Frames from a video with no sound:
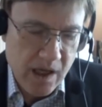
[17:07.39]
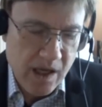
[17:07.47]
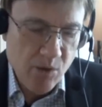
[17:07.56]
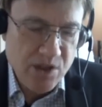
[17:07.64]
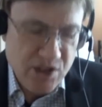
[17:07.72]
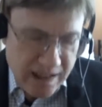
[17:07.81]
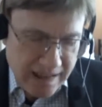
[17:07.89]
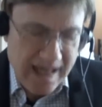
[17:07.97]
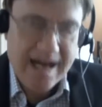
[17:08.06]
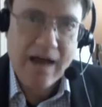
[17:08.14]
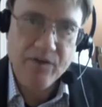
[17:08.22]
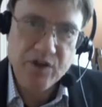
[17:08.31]
in which he
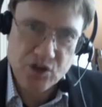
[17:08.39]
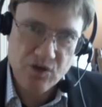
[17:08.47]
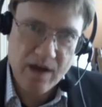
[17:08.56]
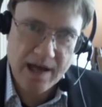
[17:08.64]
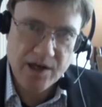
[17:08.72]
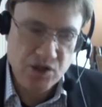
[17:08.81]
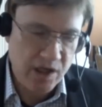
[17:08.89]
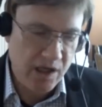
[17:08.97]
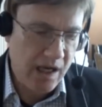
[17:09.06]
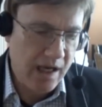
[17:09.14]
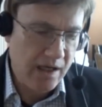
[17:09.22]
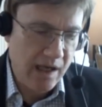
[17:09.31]
laid out the
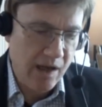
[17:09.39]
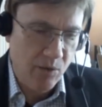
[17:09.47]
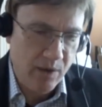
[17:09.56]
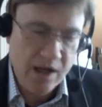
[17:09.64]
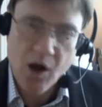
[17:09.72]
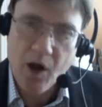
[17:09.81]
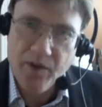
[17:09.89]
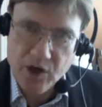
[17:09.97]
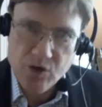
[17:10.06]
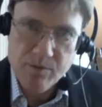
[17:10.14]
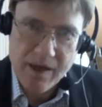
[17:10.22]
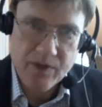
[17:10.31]
strategy and what he called the
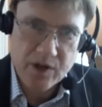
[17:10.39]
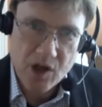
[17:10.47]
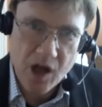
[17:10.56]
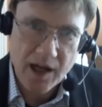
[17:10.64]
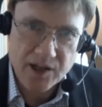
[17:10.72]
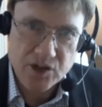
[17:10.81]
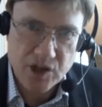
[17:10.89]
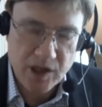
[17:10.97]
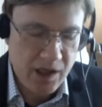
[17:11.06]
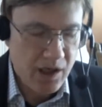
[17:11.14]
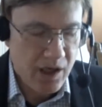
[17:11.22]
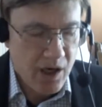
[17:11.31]
new
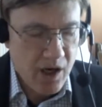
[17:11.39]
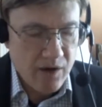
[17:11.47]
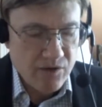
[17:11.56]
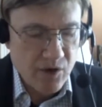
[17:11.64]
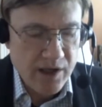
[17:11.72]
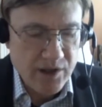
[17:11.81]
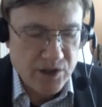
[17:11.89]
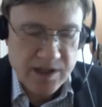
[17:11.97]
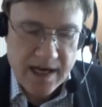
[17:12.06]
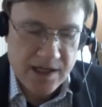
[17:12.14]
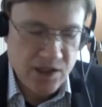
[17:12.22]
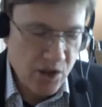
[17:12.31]
methodology for
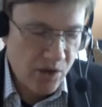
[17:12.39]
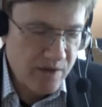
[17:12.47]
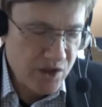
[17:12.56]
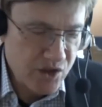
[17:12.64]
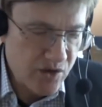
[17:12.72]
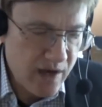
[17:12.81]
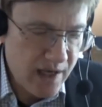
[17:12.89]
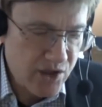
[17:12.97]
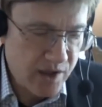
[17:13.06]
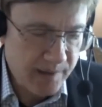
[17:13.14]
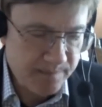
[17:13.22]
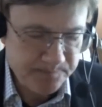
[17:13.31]
understanding Soviet
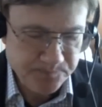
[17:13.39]
strategy.